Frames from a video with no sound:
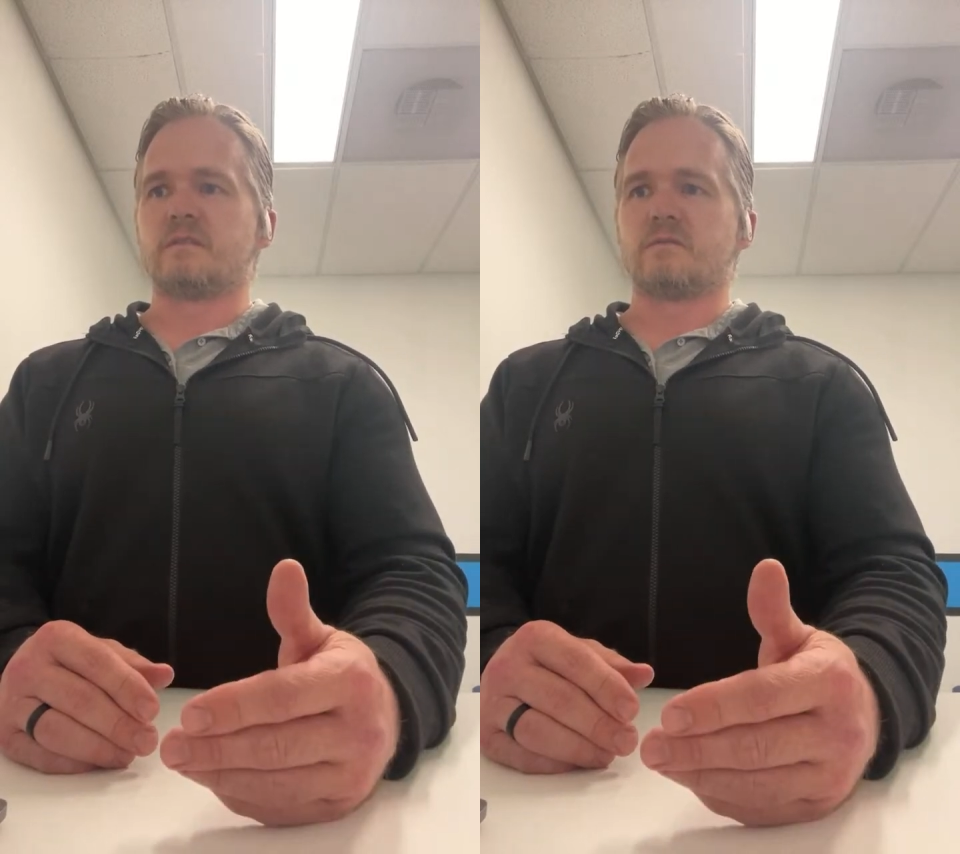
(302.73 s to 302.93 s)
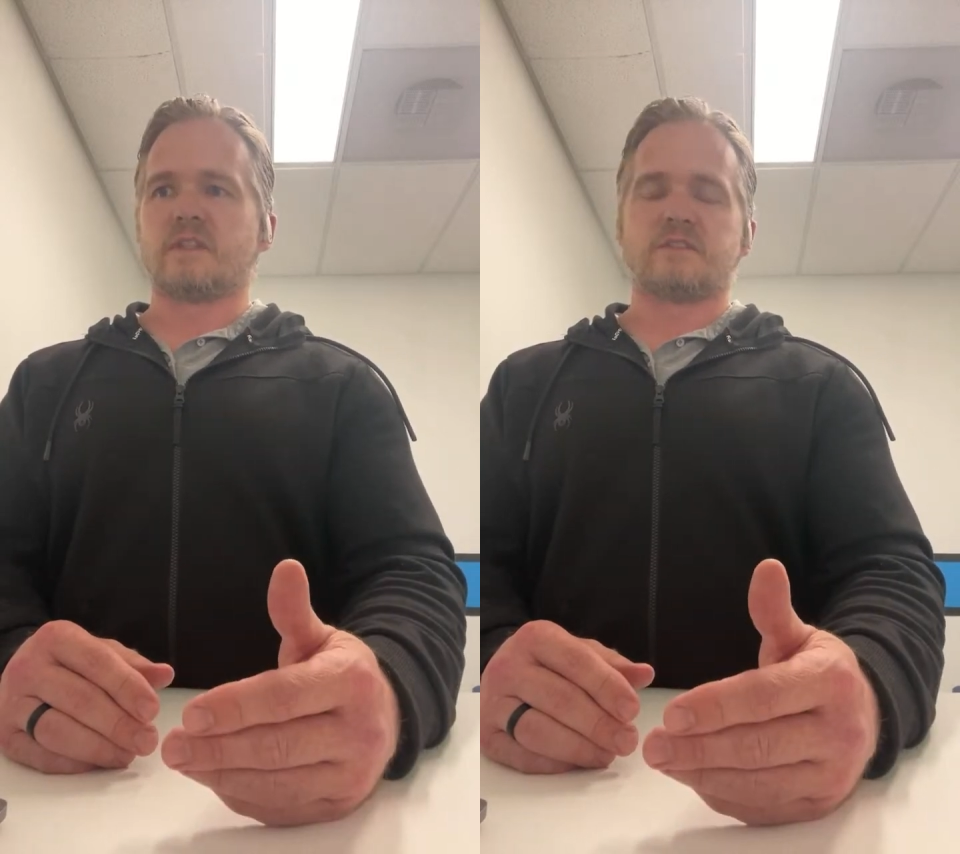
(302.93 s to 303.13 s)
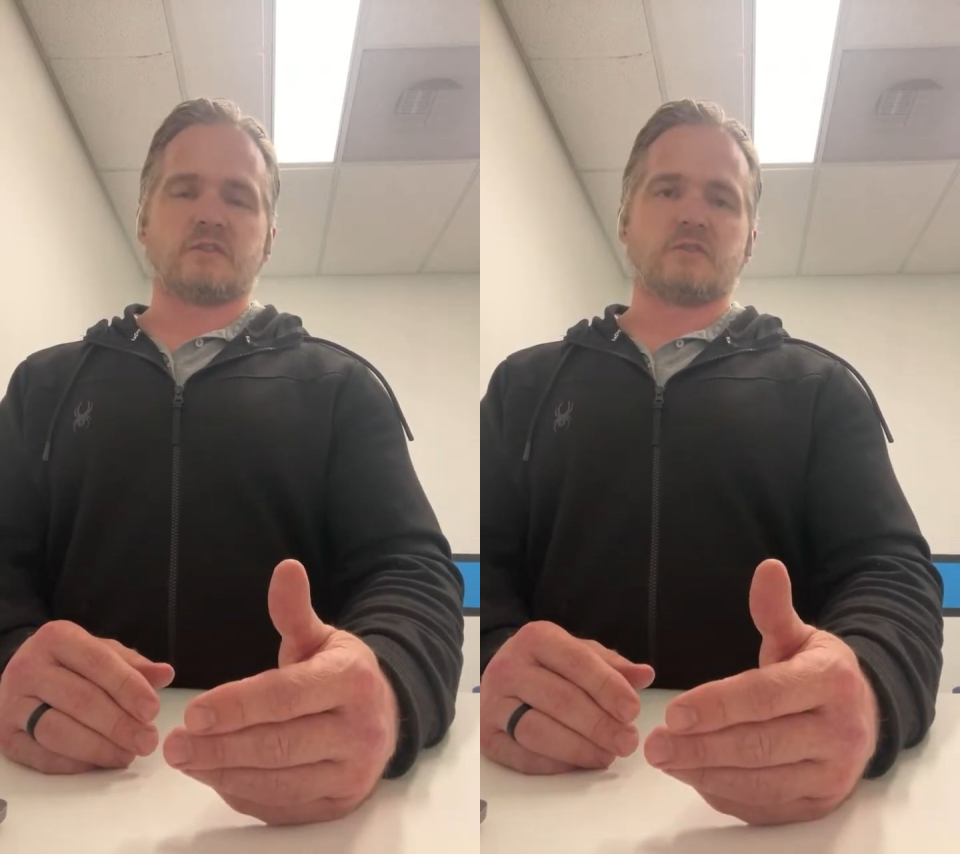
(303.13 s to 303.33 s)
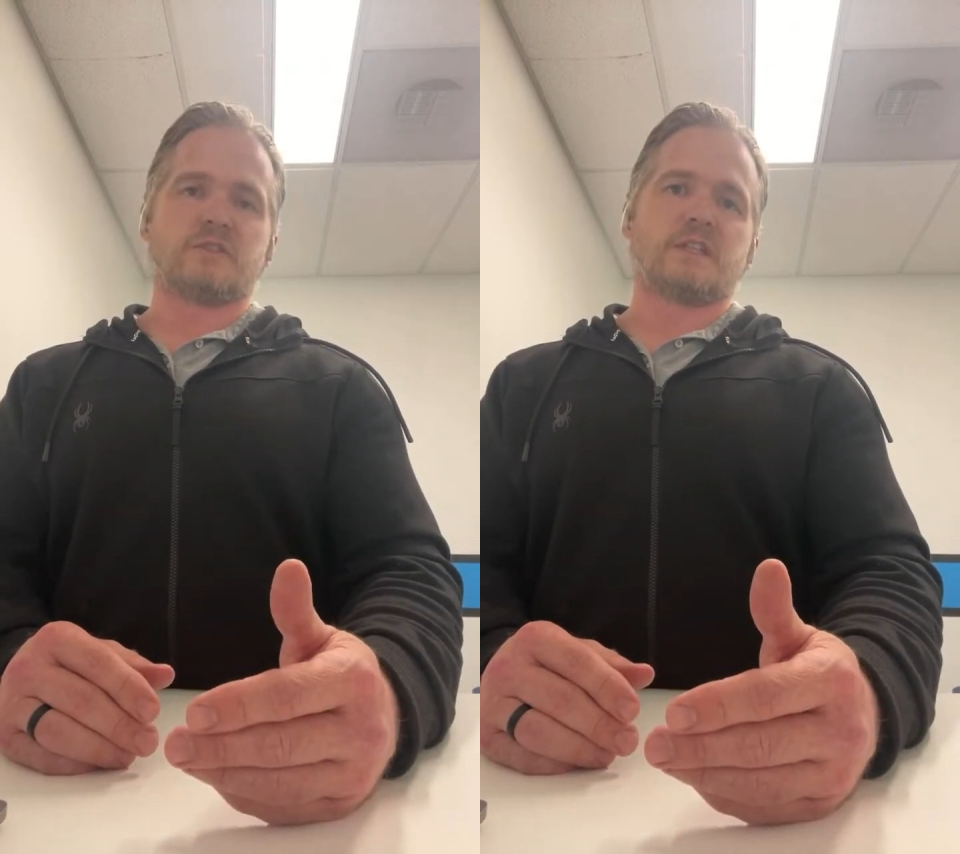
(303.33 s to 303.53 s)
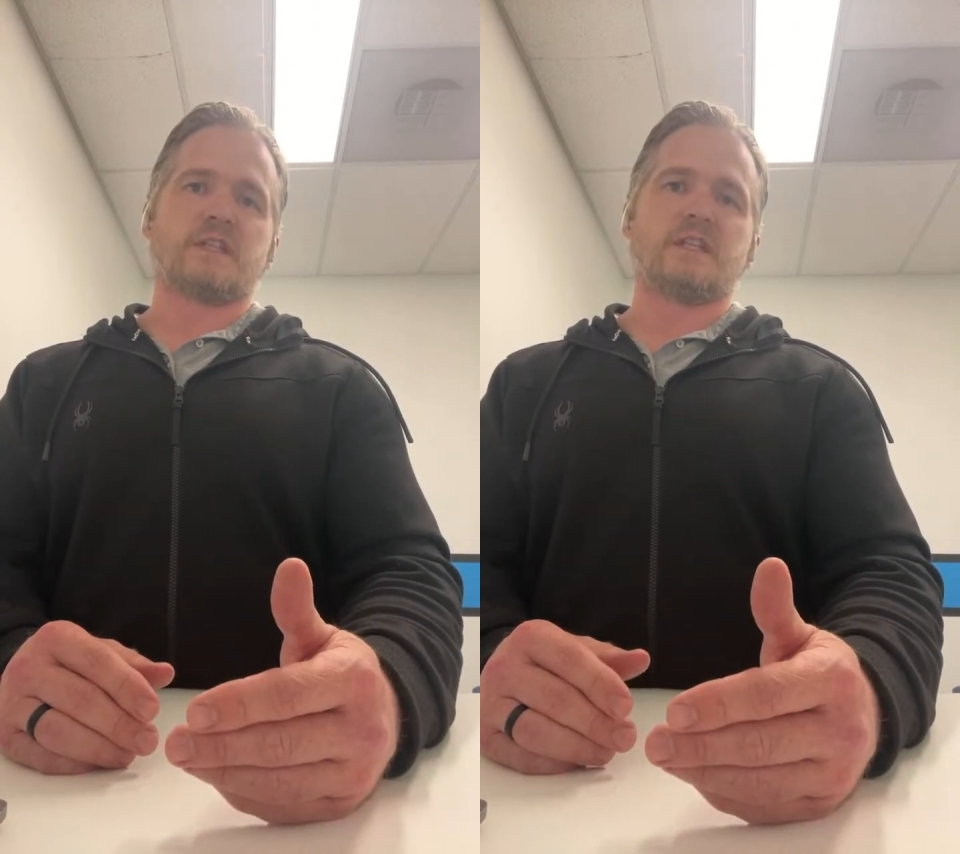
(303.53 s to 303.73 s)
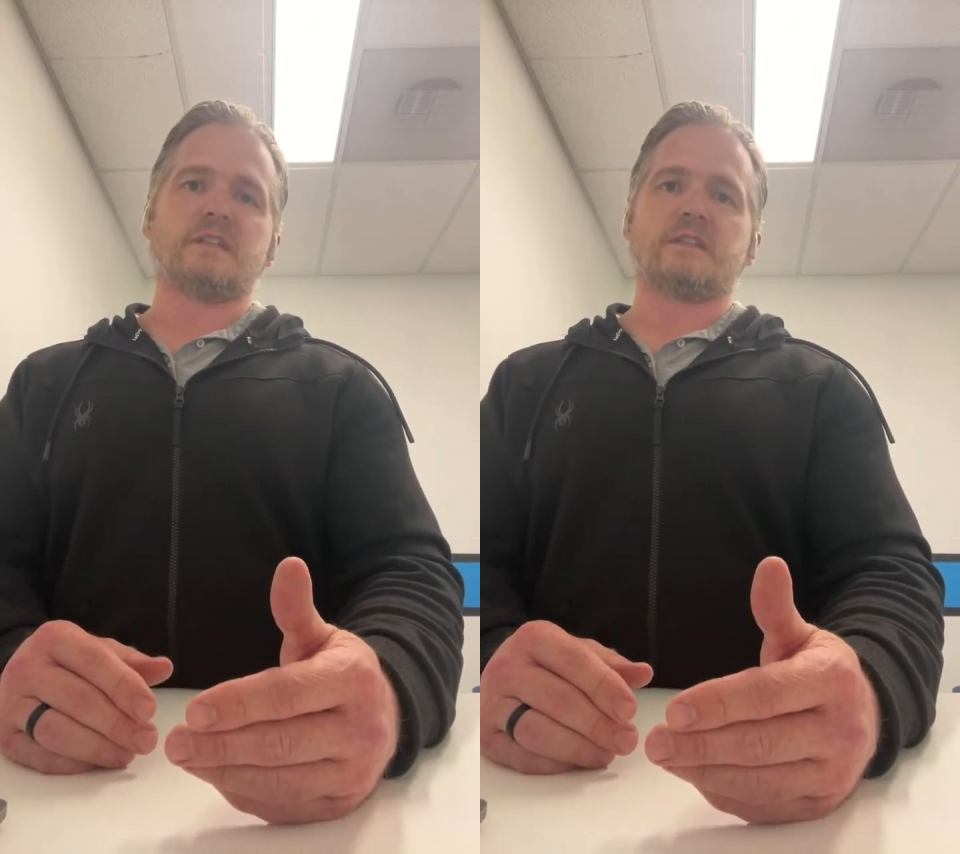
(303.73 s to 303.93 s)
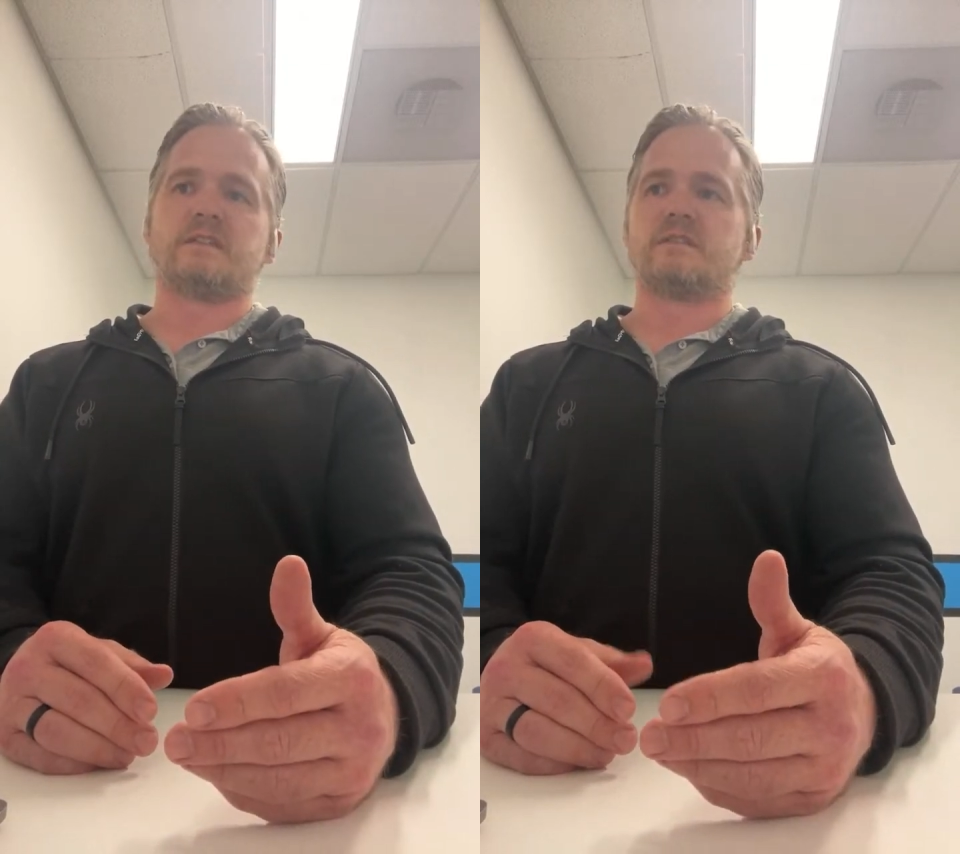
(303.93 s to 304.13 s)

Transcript: resolution and healing.